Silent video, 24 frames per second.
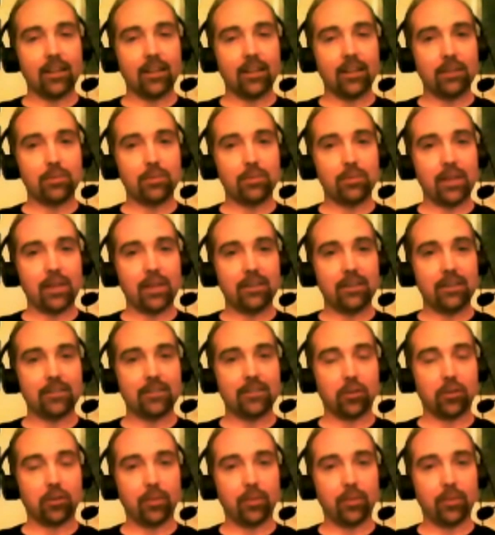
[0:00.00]
I think, would make a
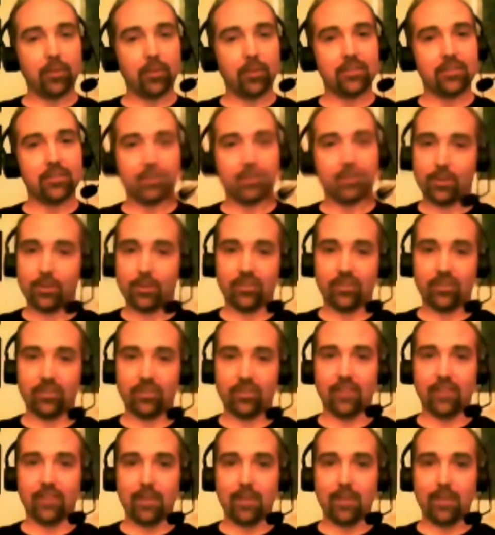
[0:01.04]
decent Hermes,
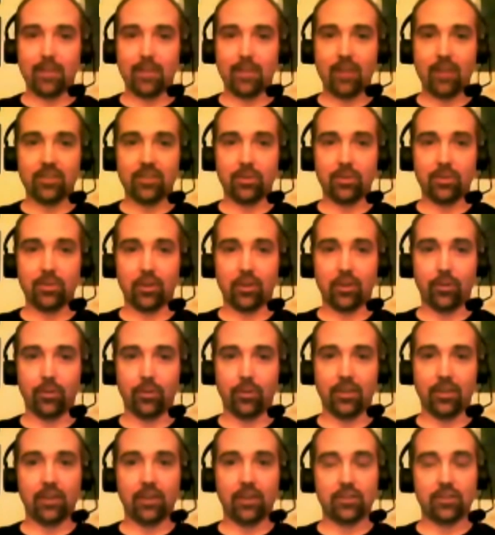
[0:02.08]
especially since I imagine it
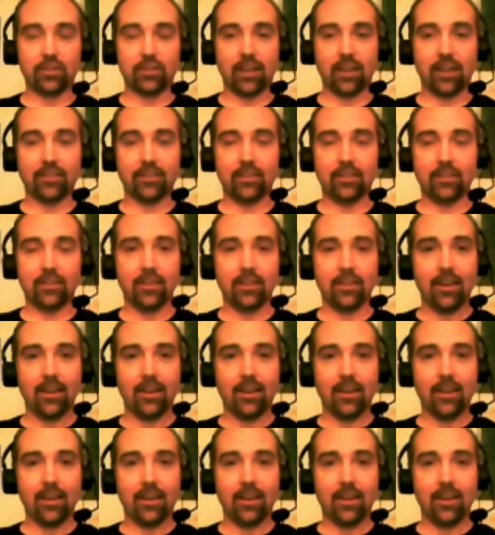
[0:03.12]
with an English accent.